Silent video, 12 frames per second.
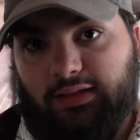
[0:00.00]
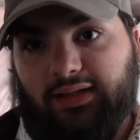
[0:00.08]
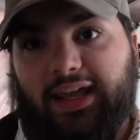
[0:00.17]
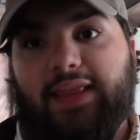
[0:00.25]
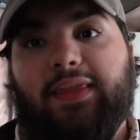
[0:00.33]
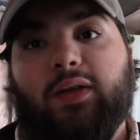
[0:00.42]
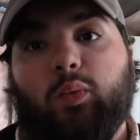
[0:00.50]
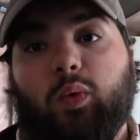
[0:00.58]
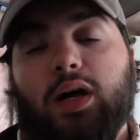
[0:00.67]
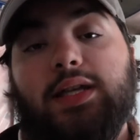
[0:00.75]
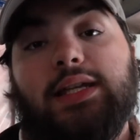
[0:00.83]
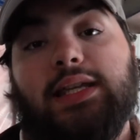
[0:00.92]
and they
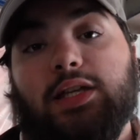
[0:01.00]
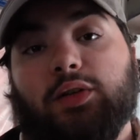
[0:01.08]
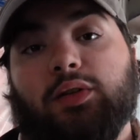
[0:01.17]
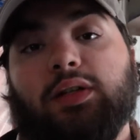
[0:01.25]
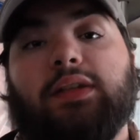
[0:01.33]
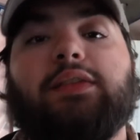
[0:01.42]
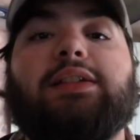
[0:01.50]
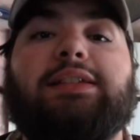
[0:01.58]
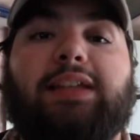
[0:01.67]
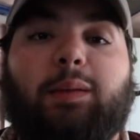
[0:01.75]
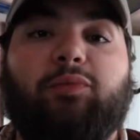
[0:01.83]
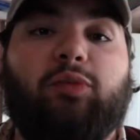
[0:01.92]
want to hear the
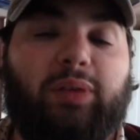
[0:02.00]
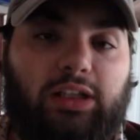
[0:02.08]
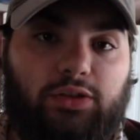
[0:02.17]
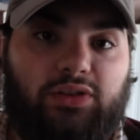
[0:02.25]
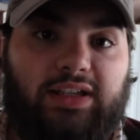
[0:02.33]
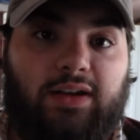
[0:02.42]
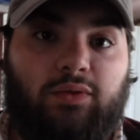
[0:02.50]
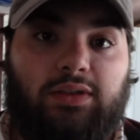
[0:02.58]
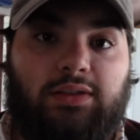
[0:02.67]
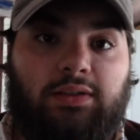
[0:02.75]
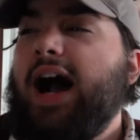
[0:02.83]
same familiar sounds.